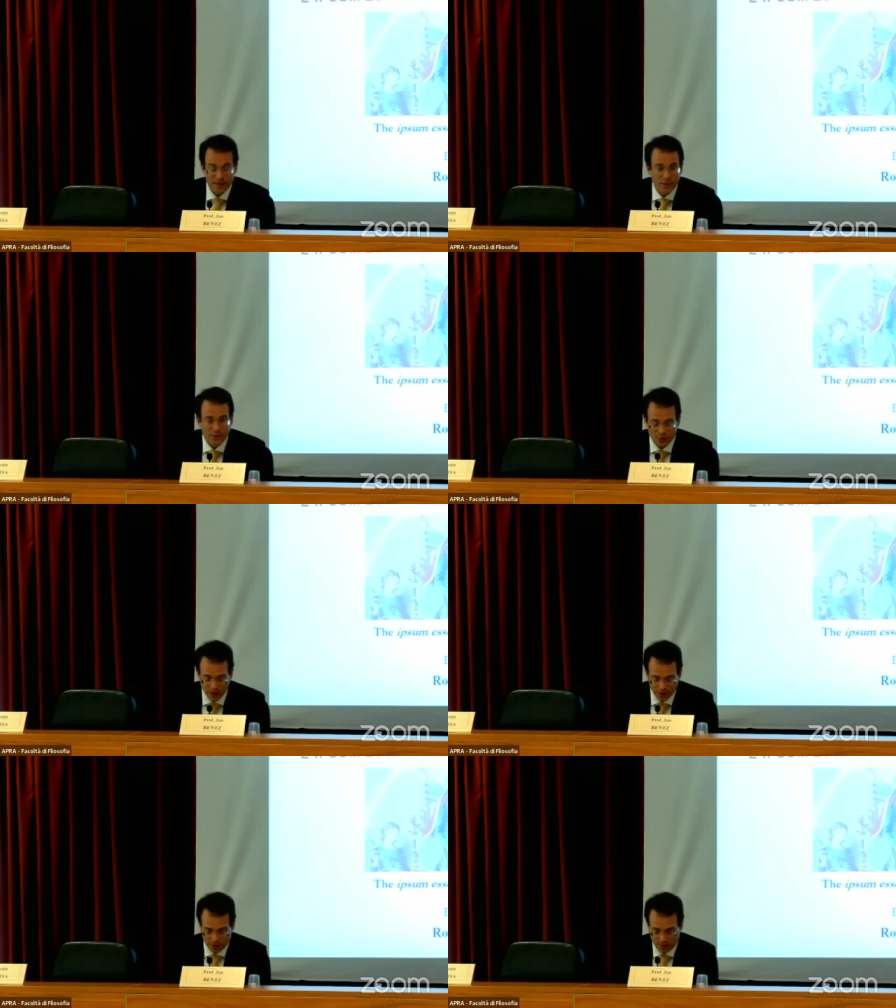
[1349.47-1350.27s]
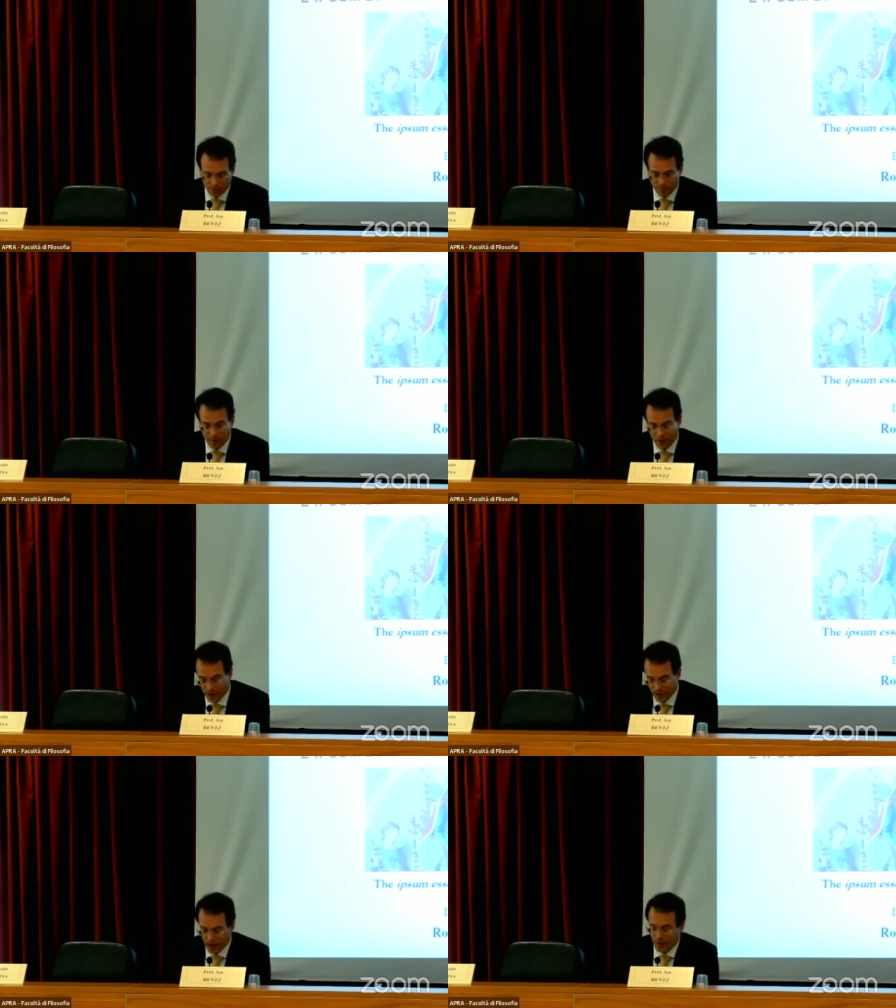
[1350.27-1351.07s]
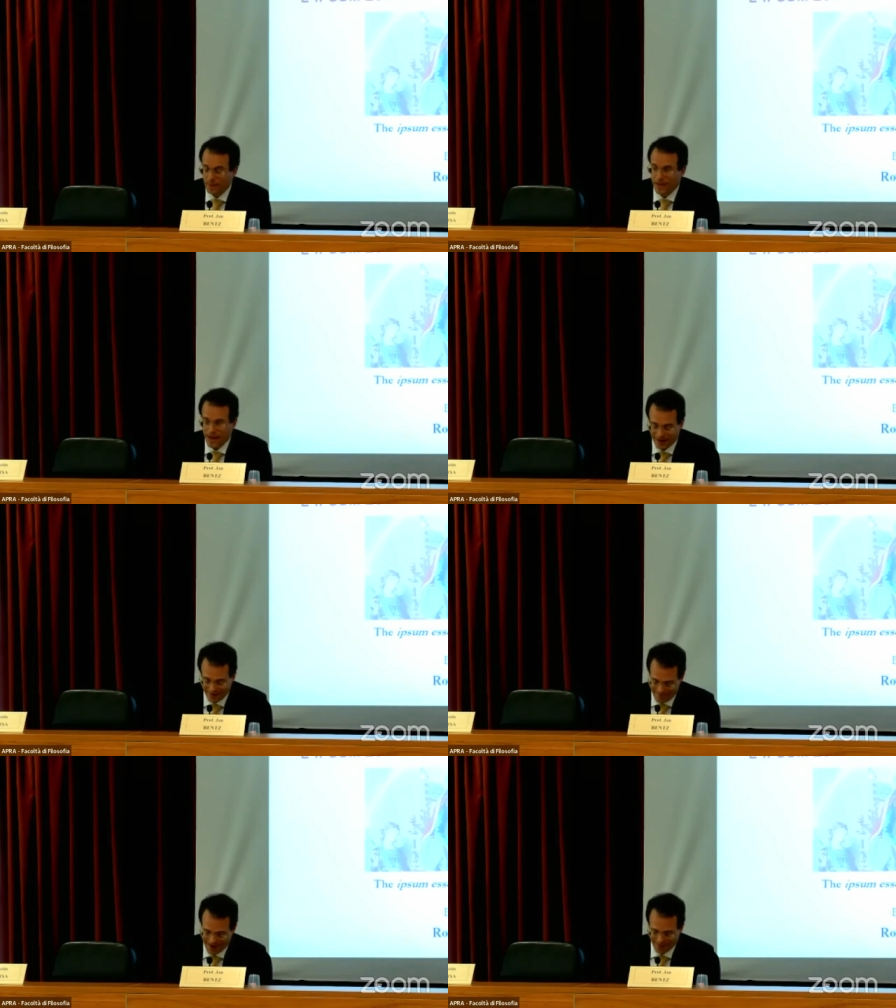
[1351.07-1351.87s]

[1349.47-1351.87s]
Siewerth's rich, profound, and complicated